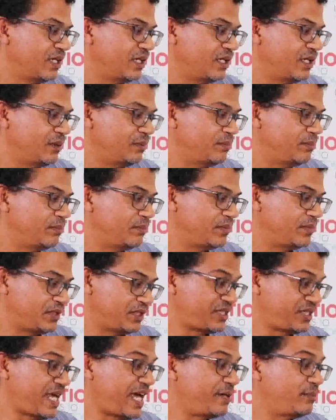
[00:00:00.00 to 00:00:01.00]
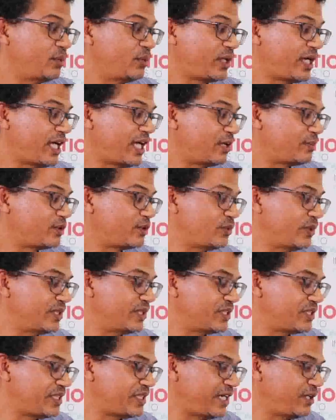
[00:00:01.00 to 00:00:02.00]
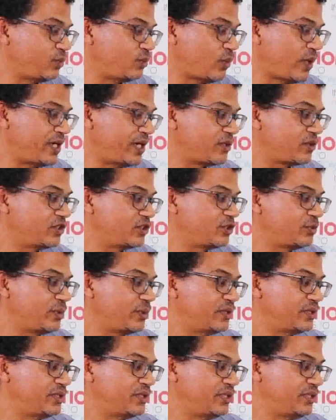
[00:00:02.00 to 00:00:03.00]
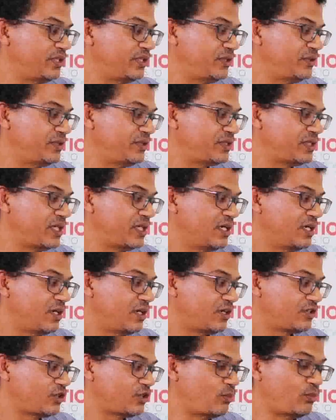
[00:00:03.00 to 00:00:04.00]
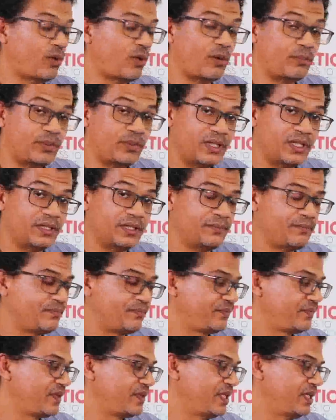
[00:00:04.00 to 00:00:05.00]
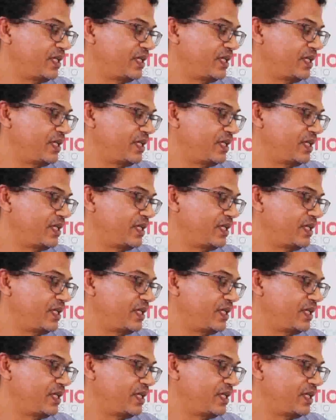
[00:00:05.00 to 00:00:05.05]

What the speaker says: this handbook helps to understand why conspiracy theories are so popular,